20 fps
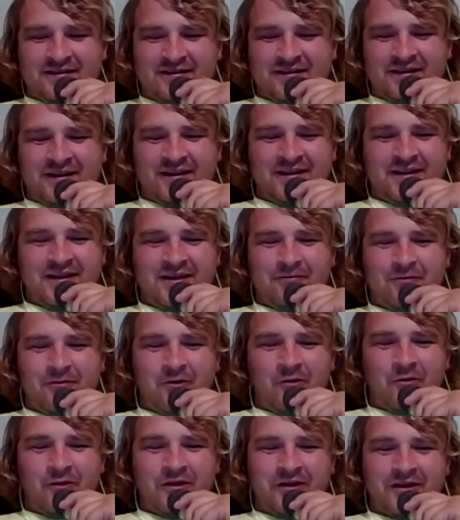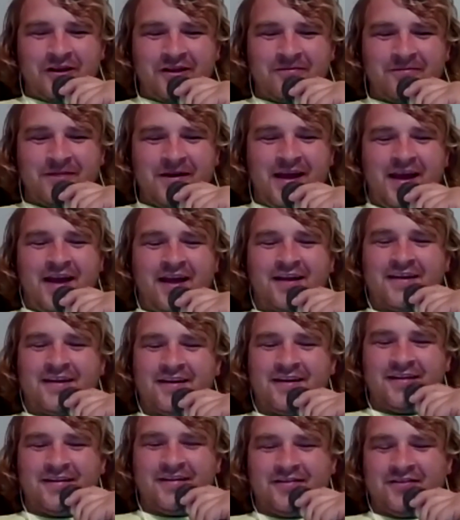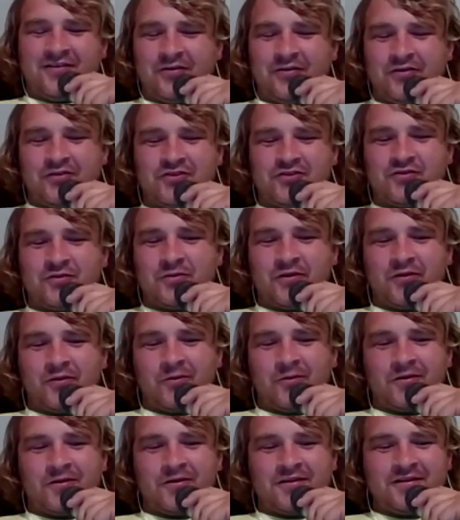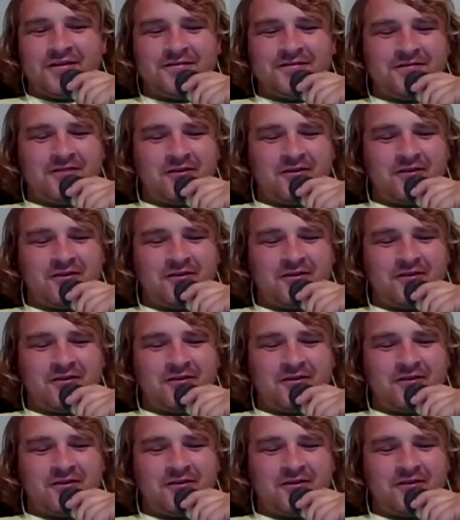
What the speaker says: And they won't want to come back. And so it just wasn't worth it.